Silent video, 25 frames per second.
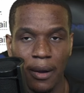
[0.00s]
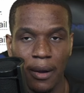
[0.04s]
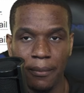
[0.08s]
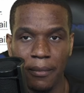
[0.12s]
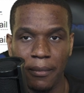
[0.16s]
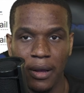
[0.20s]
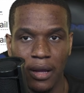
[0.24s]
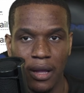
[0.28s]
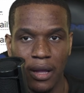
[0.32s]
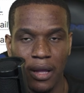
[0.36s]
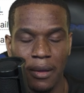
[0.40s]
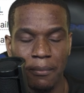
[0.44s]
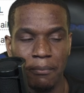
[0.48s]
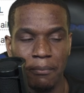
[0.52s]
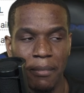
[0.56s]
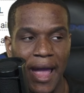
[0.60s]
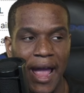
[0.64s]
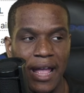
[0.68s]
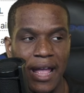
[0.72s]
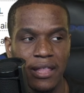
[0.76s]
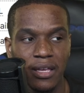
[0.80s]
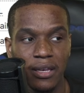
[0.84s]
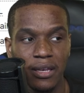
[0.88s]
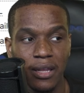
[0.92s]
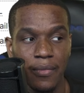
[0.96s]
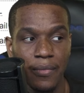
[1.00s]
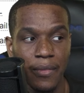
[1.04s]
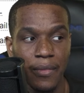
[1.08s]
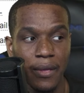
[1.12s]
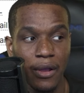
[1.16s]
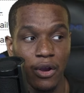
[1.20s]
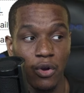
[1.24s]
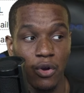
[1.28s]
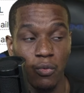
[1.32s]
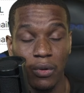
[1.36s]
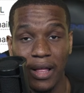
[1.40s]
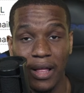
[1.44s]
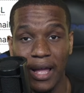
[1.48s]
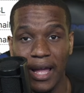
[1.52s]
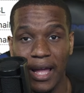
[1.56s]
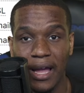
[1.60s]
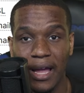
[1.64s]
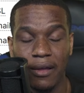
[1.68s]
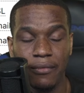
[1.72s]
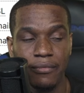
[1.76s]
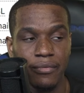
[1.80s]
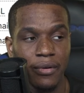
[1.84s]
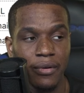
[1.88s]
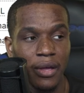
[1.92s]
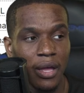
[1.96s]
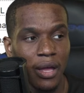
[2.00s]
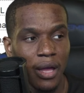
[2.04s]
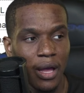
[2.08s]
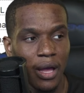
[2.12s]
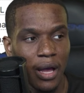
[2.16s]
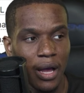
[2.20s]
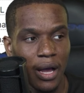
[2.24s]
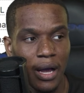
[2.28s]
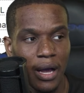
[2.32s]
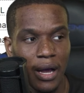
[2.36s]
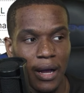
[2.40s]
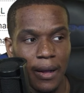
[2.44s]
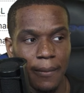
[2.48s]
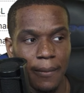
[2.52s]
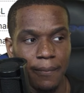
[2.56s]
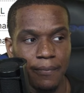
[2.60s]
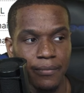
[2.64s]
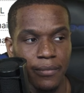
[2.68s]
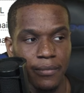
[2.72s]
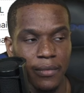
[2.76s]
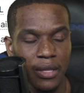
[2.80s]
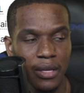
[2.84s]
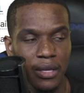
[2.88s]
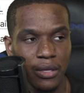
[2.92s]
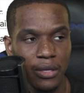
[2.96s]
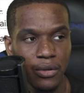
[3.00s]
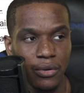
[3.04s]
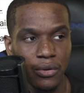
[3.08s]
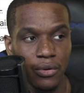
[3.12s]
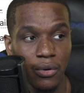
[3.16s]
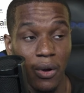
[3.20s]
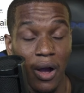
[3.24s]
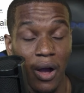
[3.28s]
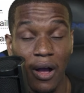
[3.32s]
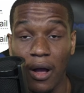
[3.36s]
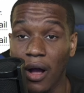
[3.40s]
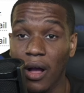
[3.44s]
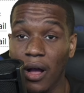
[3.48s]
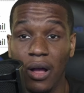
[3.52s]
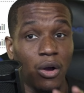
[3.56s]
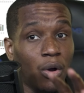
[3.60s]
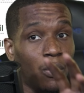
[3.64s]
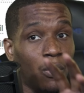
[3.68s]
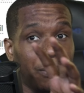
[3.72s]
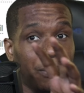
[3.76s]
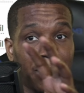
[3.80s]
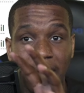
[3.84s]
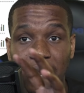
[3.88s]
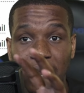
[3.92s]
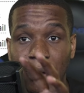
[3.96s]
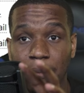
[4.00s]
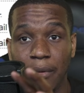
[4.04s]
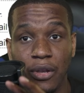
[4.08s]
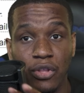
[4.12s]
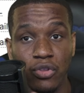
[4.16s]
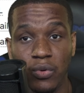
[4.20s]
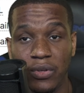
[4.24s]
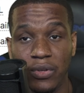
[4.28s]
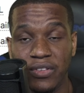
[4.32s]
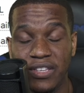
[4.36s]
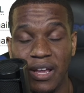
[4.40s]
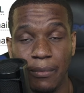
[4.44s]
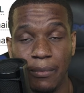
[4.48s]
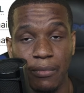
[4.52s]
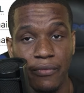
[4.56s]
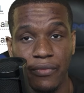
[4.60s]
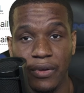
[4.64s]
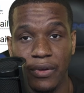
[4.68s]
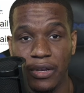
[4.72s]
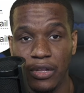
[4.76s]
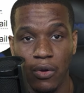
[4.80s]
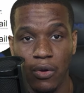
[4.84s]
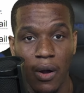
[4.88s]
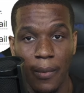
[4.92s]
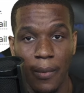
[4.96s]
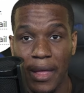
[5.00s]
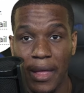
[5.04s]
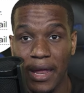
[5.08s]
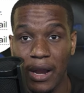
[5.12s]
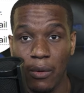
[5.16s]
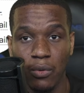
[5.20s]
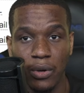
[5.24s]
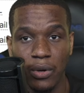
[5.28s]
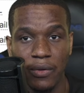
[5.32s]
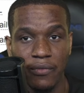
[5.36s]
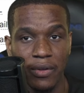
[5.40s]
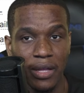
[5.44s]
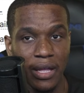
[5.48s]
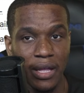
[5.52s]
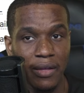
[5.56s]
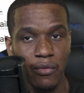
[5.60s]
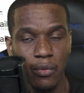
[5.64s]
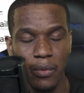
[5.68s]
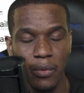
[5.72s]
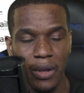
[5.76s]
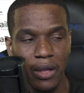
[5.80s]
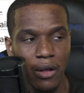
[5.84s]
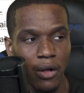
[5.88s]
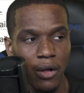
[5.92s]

companion in there. We'll have, oh man, I'm going to do a separate video on that. I won't even give away all the